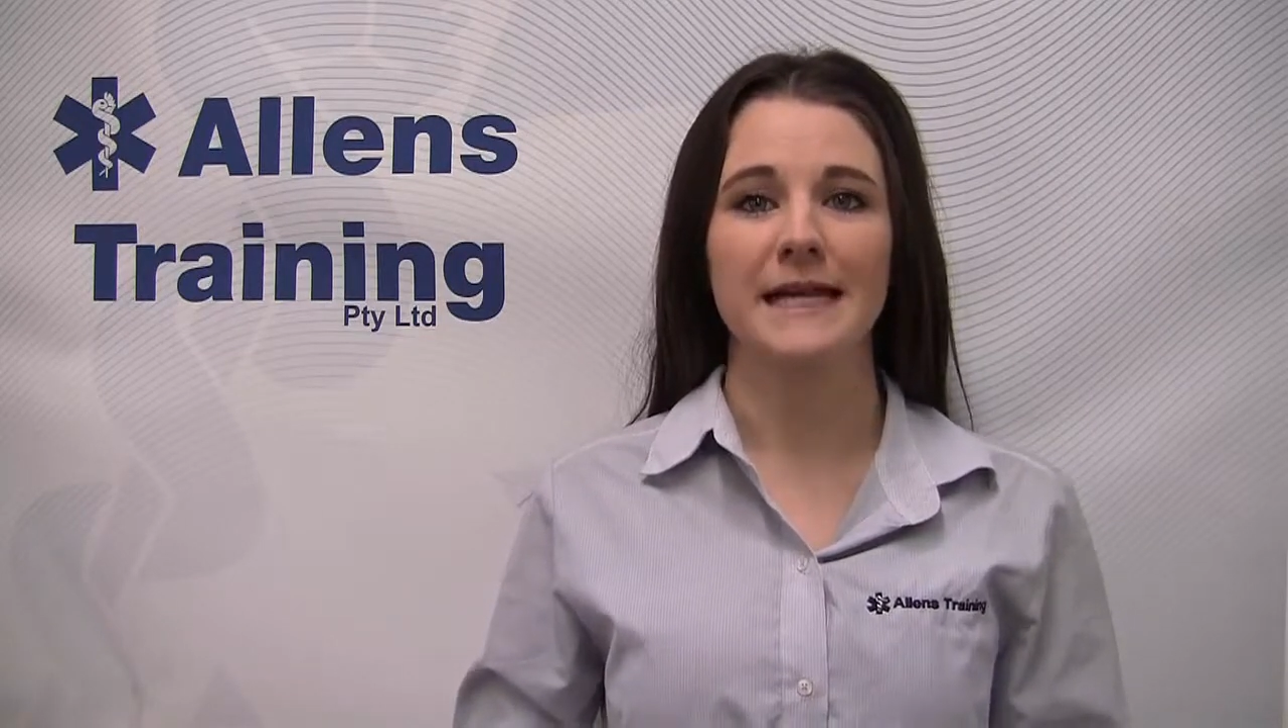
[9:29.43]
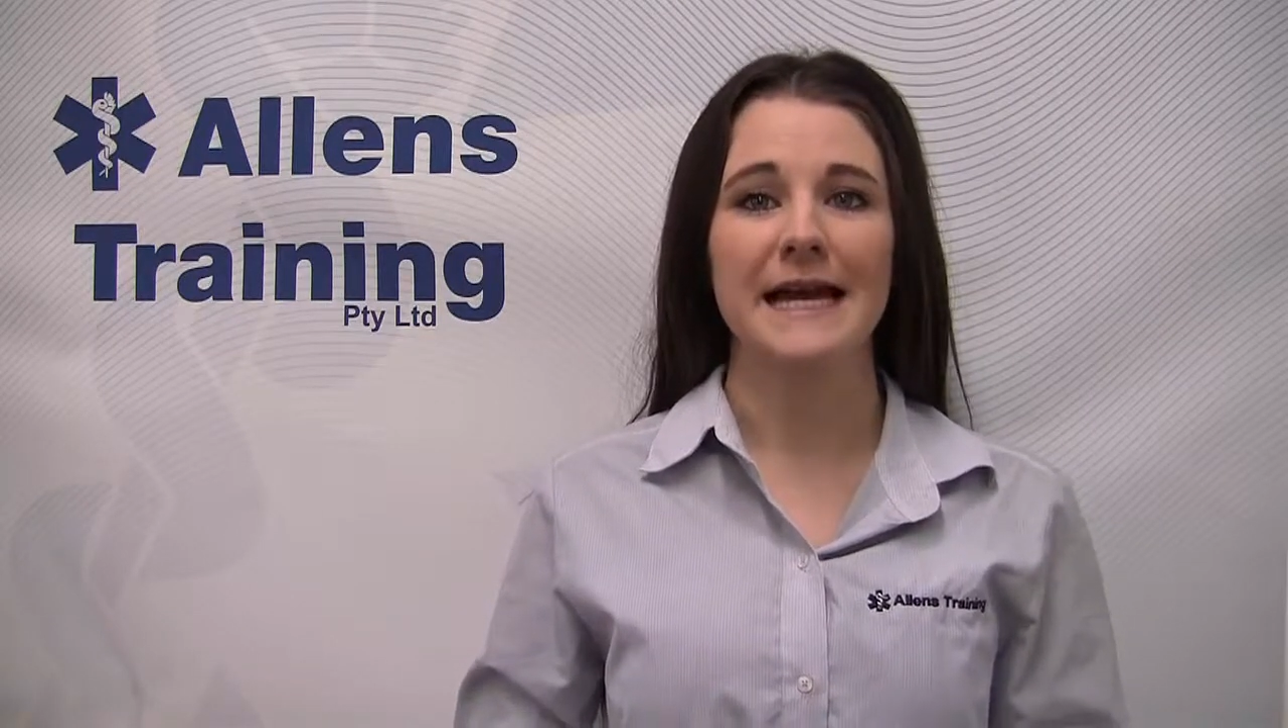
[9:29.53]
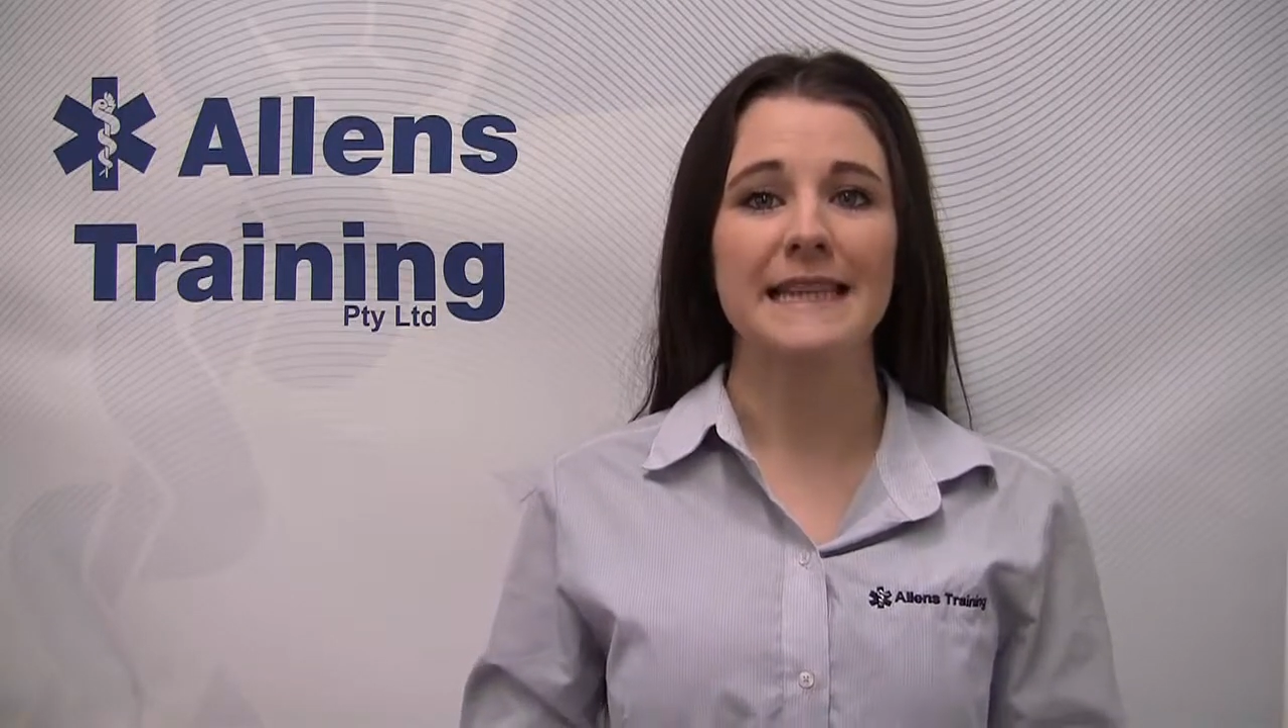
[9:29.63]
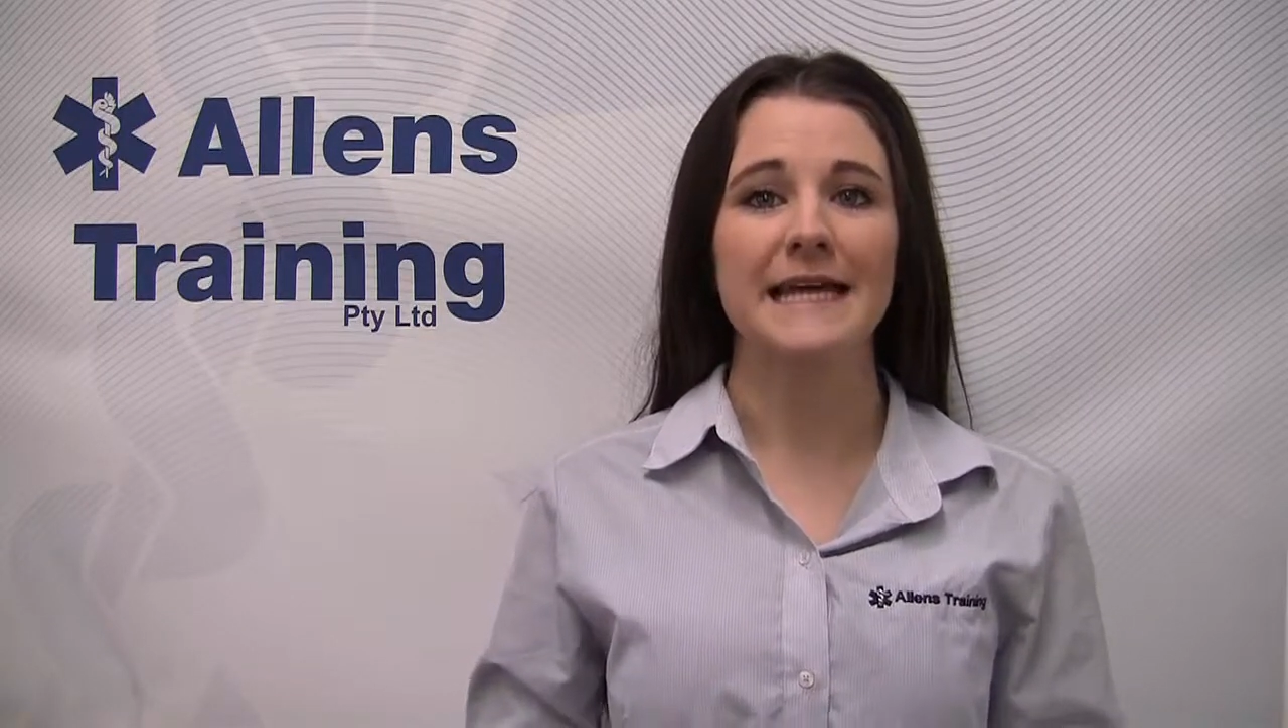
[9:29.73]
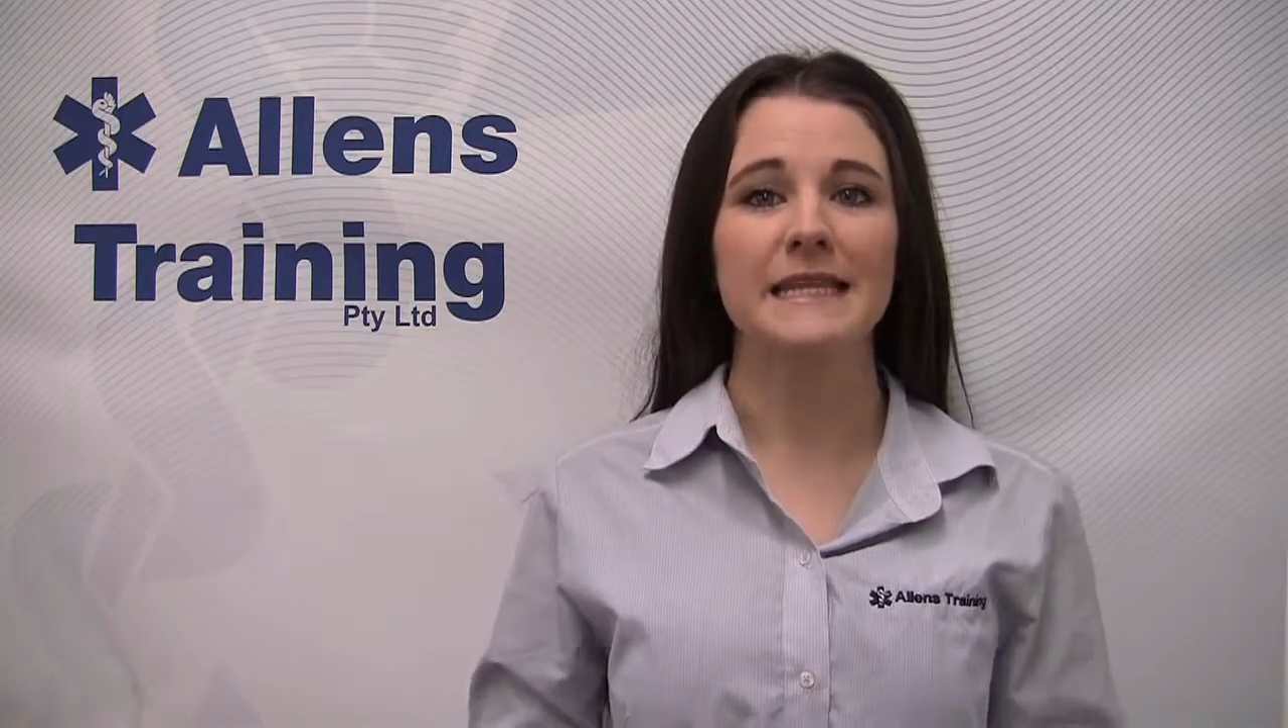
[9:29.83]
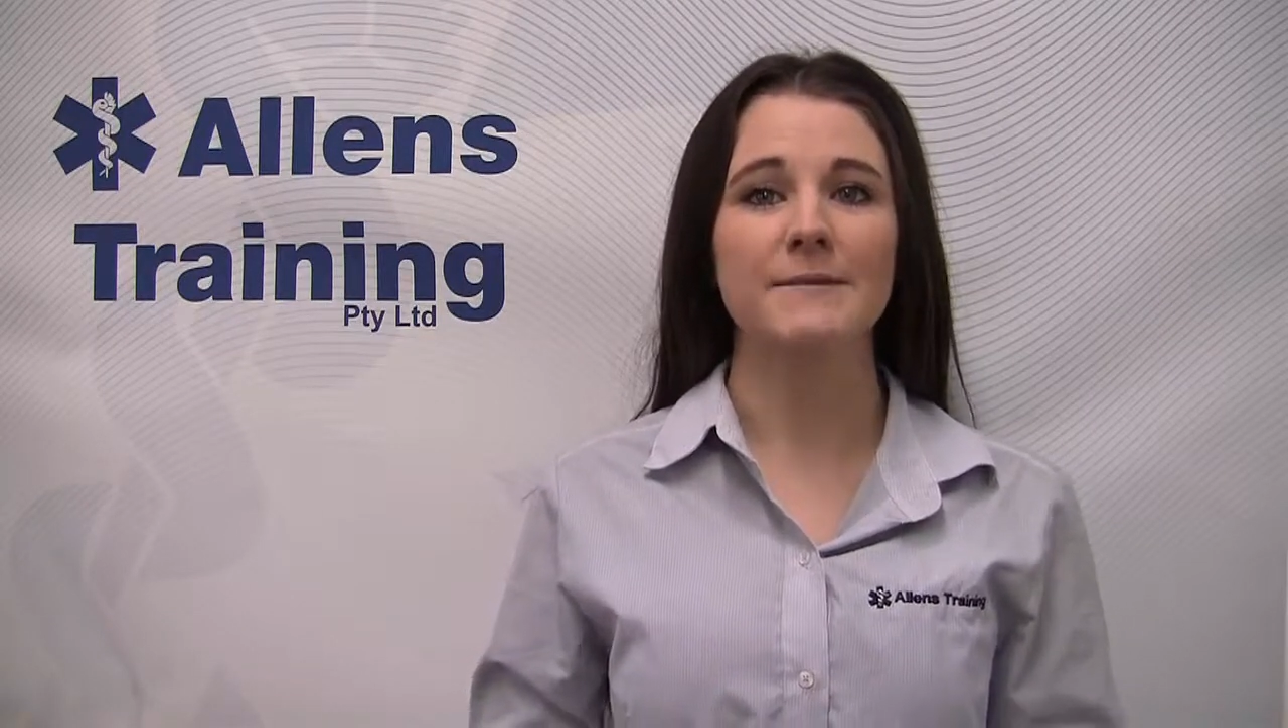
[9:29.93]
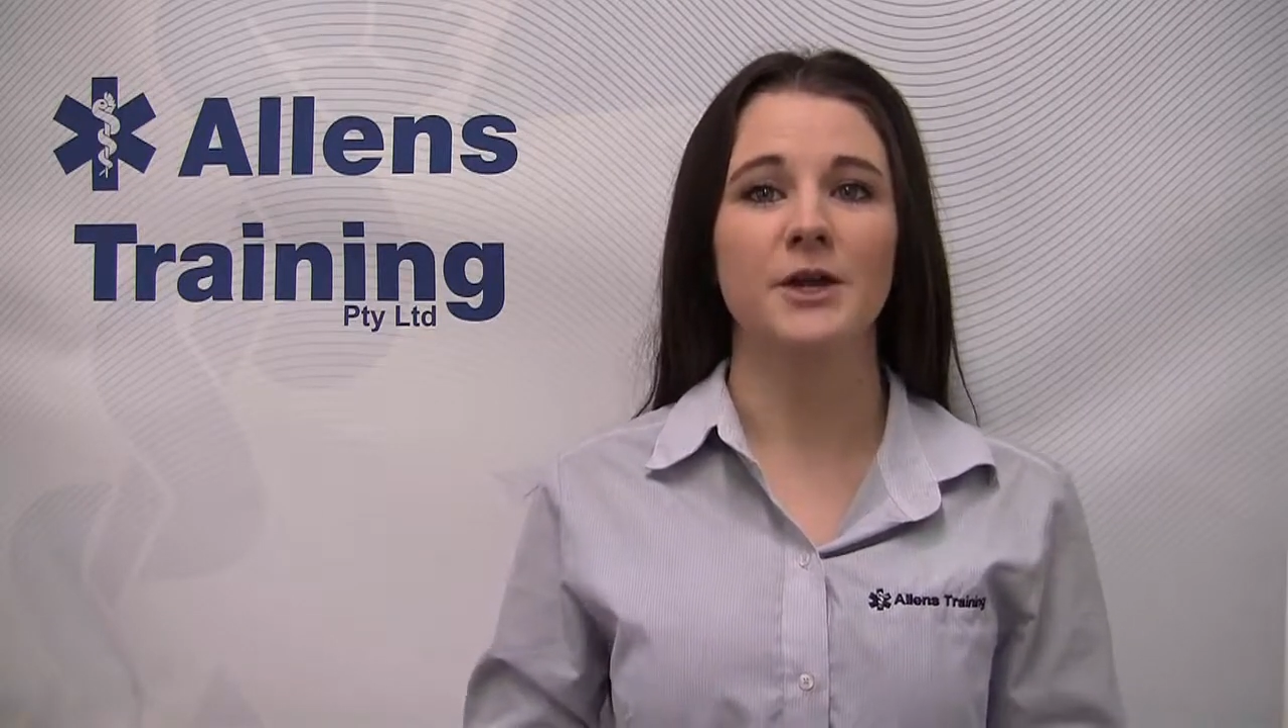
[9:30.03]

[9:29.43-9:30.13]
Let them